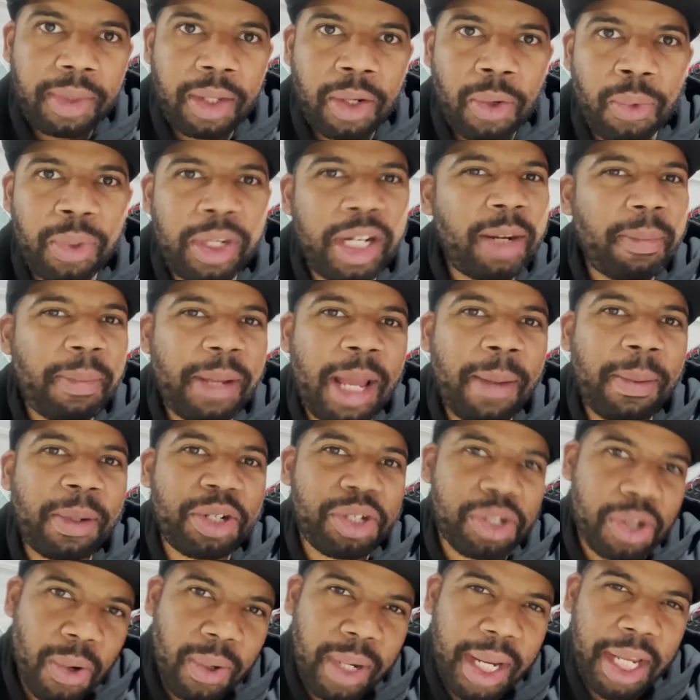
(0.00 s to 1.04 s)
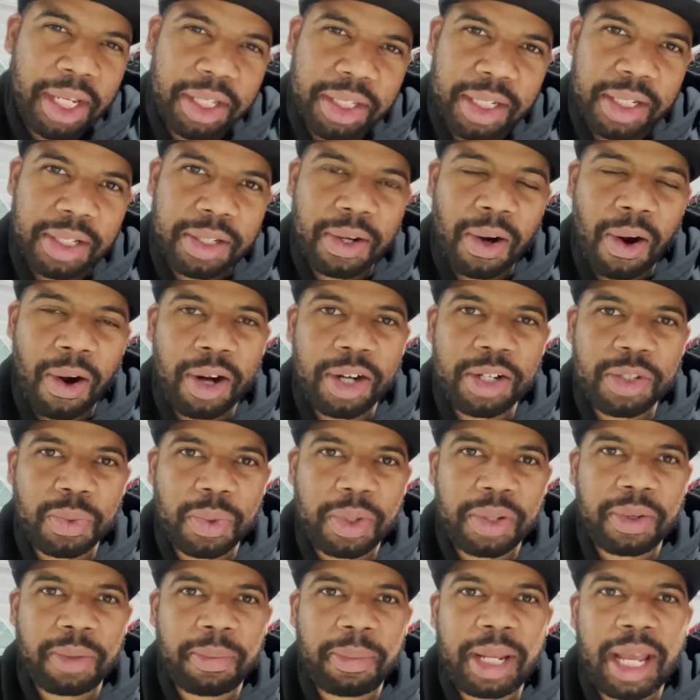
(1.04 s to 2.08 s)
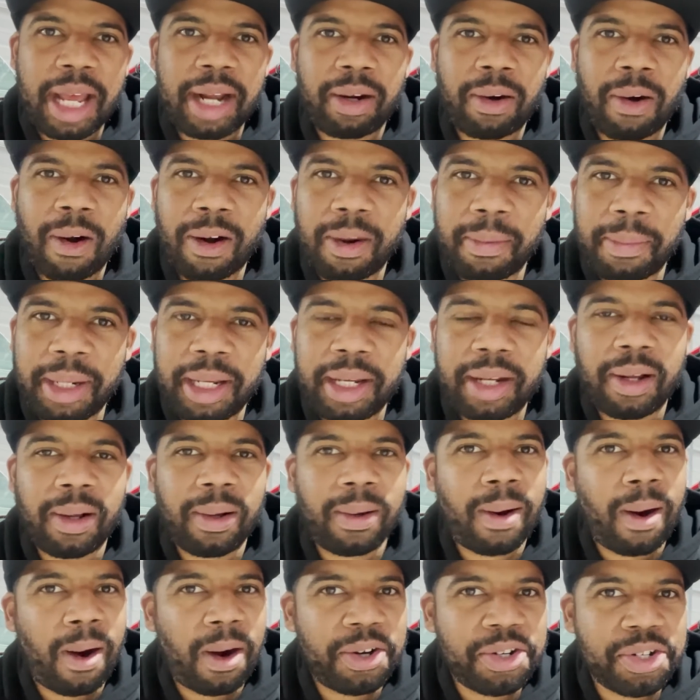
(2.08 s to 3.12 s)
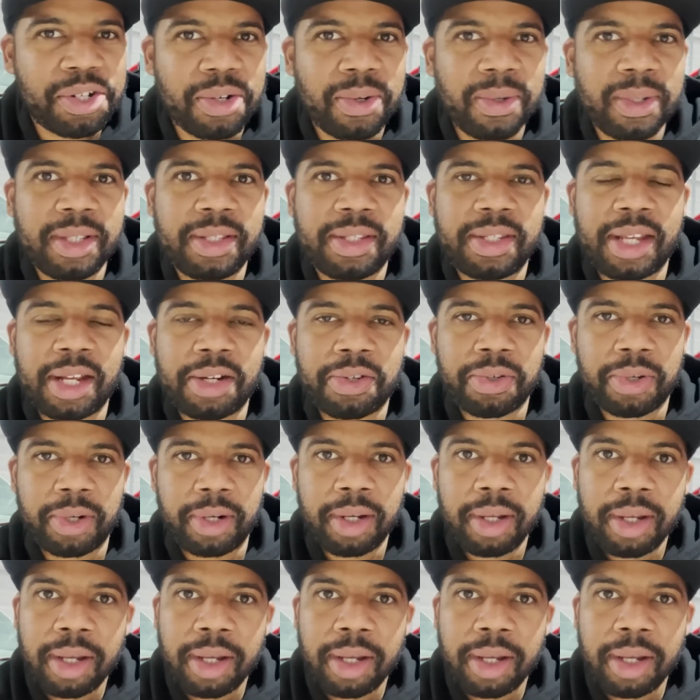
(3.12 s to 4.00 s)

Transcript: we need to be able to showcase these cars, whether it be at a car meet, a car show, etc.